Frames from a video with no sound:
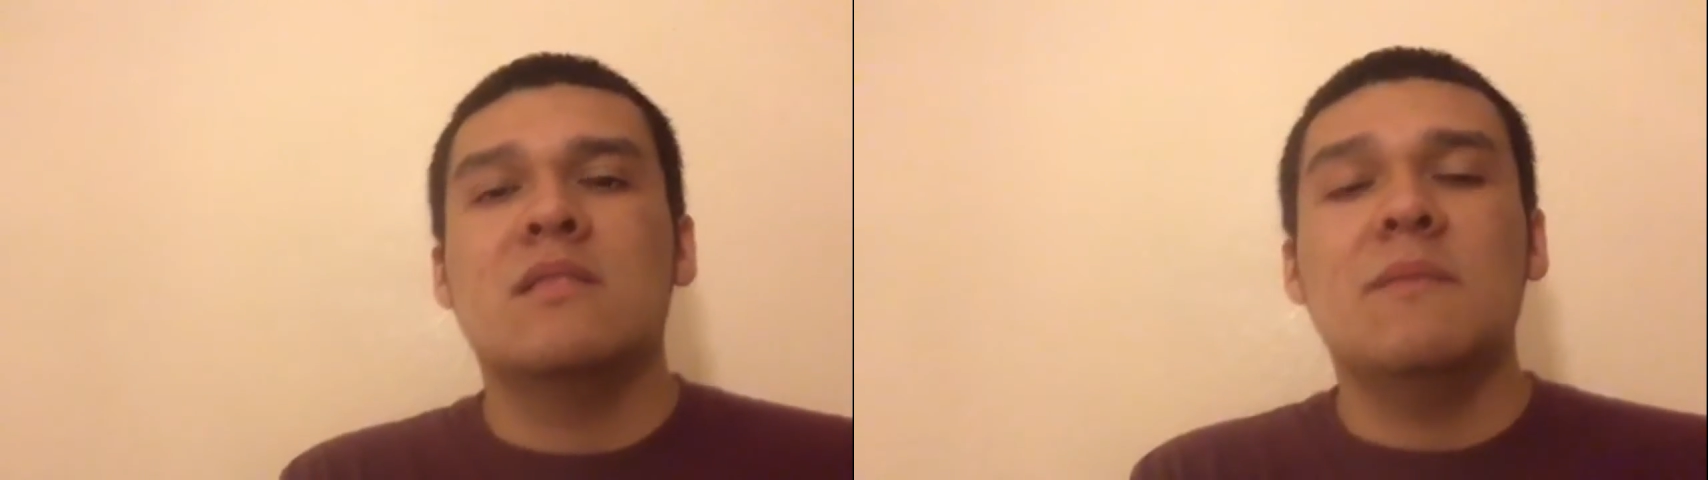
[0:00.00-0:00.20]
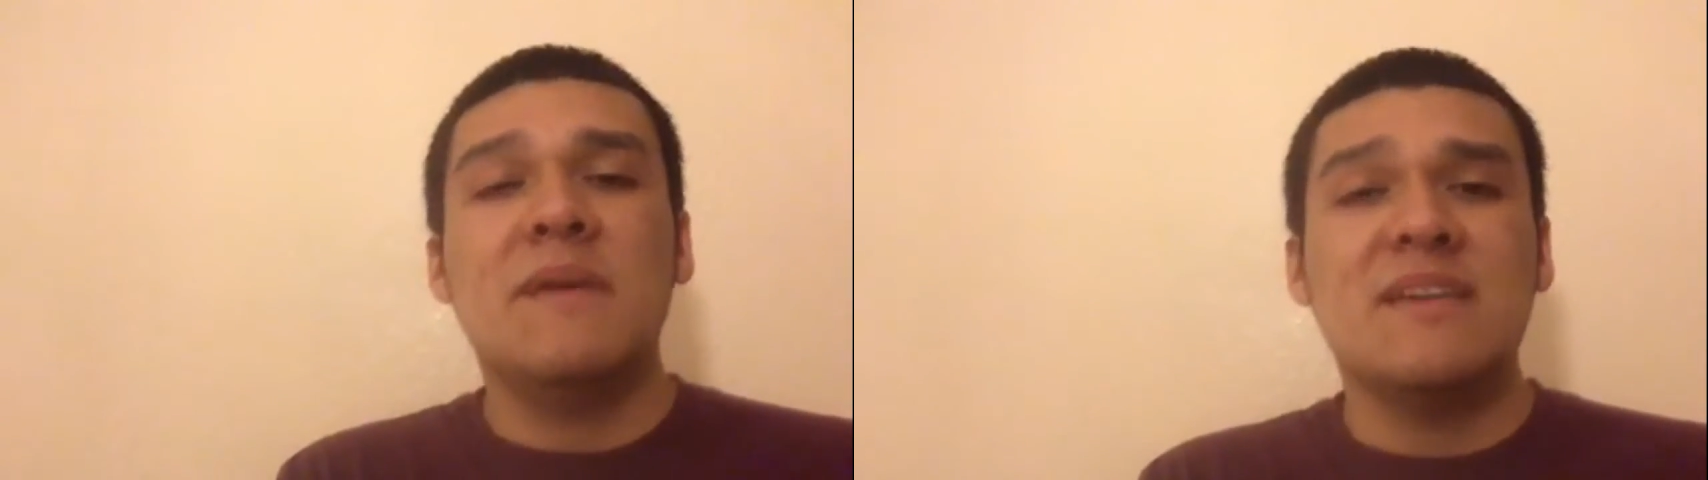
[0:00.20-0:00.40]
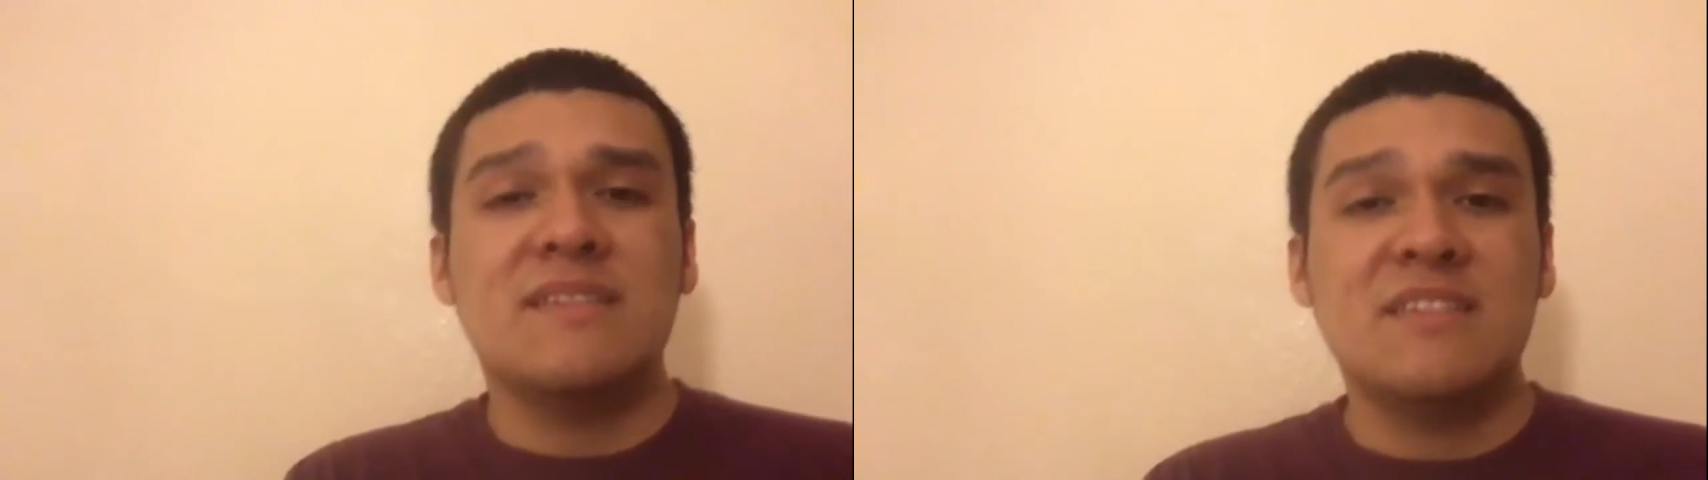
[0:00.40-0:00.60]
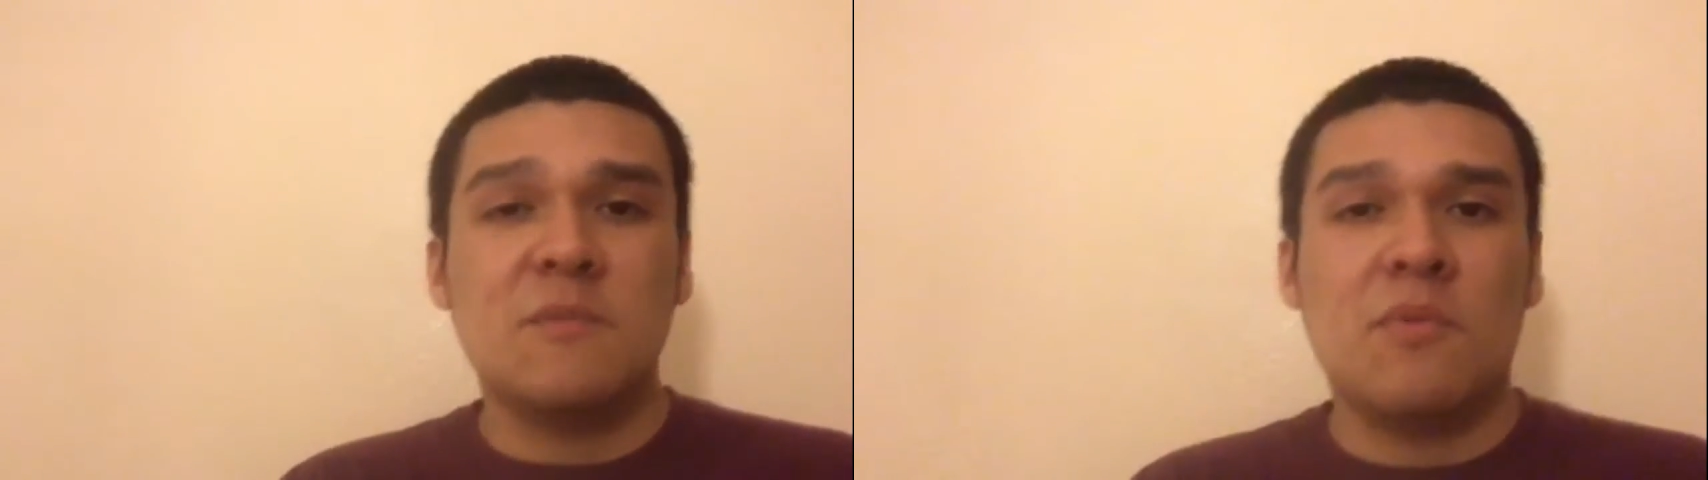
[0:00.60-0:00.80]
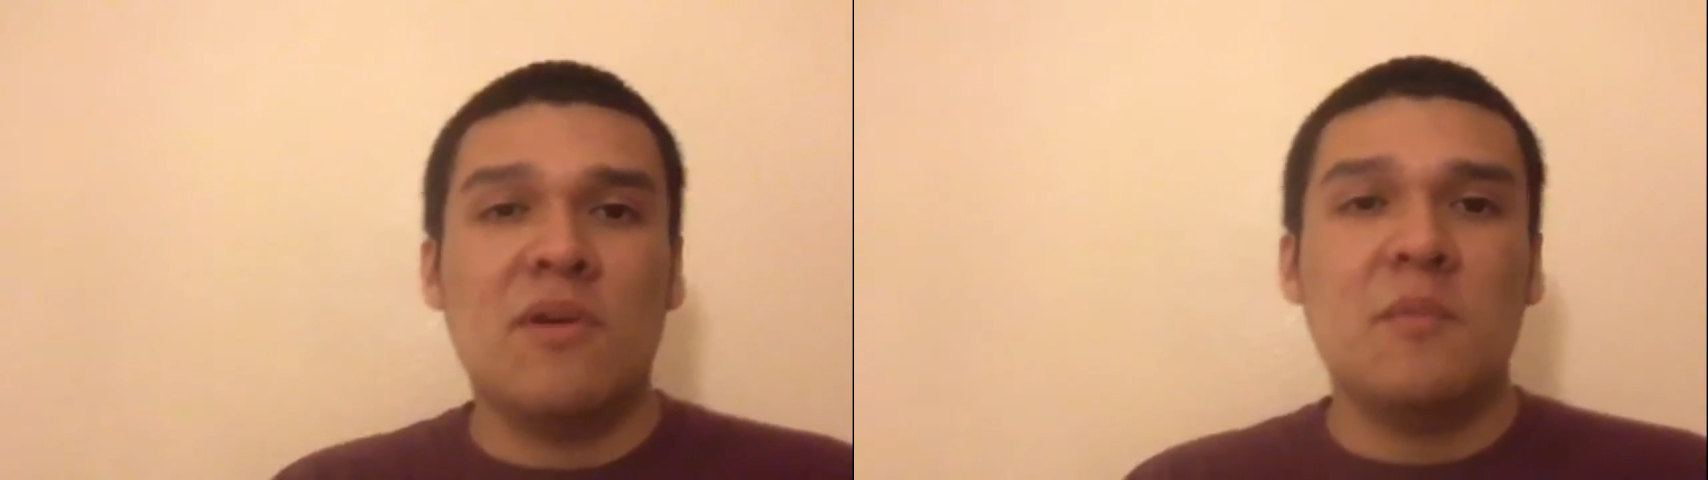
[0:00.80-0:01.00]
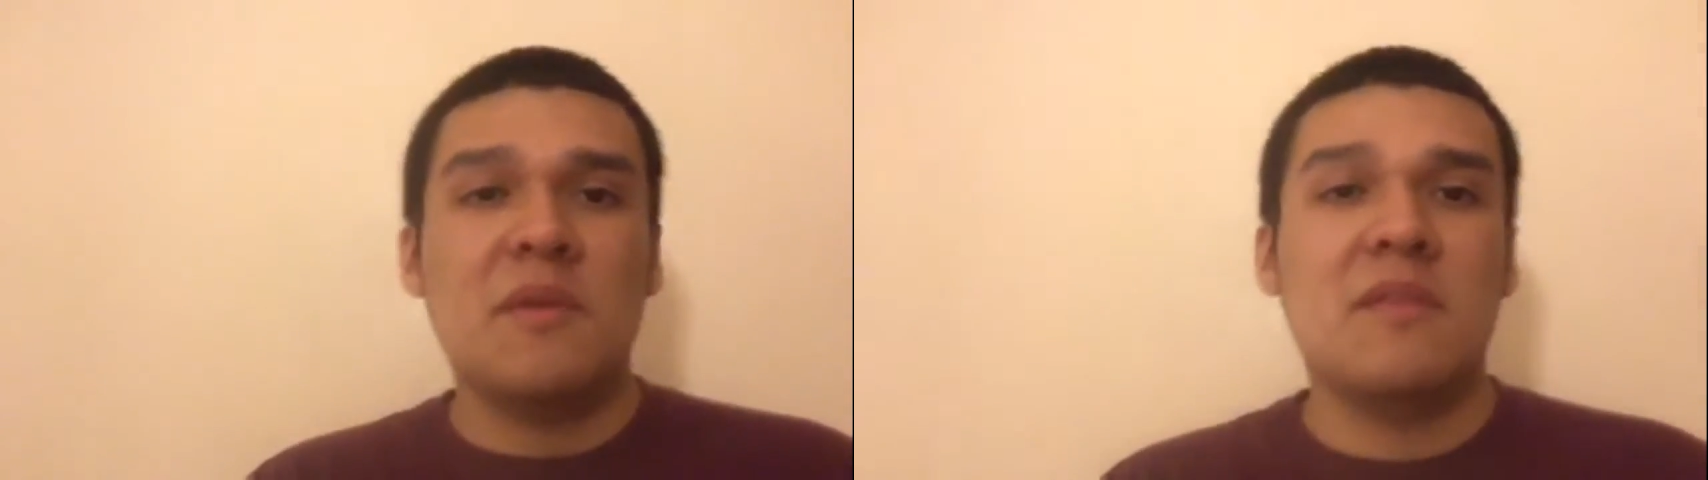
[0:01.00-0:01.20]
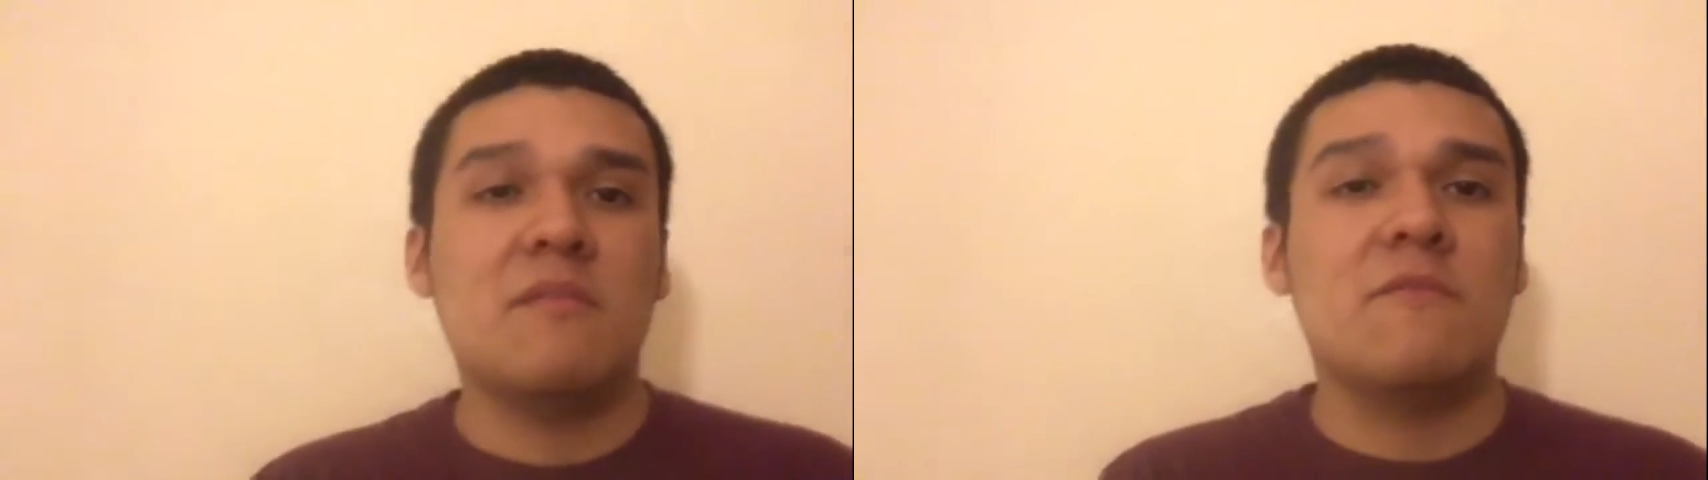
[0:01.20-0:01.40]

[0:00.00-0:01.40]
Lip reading: The biggest disappointment